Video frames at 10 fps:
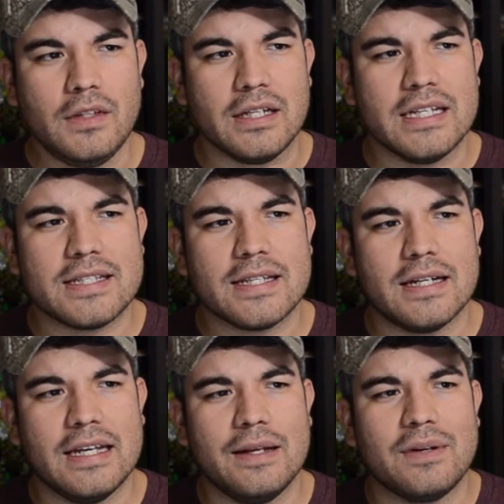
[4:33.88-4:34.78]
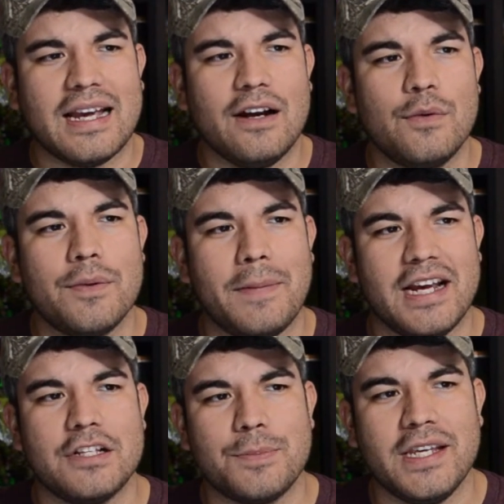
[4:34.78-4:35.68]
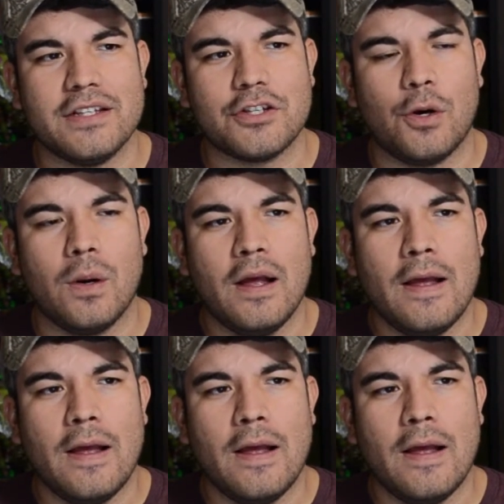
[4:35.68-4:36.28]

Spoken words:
It kind of reminds me, so